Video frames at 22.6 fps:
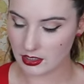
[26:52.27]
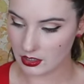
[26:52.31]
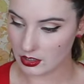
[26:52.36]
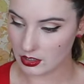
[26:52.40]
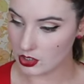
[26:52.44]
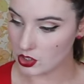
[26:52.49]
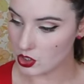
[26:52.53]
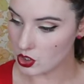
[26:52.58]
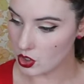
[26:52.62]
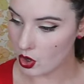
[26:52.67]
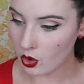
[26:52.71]

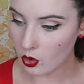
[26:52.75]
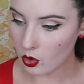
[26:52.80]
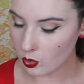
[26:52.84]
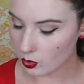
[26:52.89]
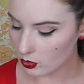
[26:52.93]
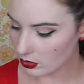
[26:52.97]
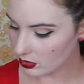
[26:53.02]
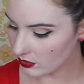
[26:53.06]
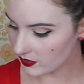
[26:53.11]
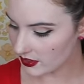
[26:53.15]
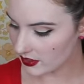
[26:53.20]
Not
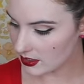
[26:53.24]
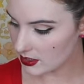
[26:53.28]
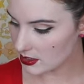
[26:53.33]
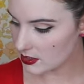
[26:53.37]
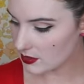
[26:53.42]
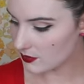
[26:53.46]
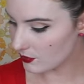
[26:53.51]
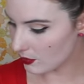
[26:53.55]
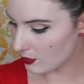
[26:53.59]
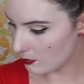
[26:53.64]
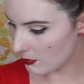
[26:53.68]
all of it
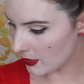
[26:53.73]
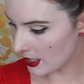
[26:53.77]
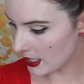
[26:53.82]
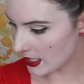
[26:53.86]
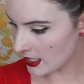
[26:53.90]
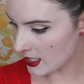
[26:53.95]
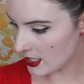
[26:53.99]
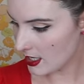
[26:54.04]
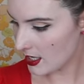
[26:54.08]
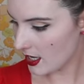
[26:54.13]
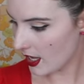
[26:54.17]
is for
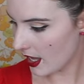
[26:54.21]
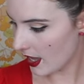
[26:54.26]
me,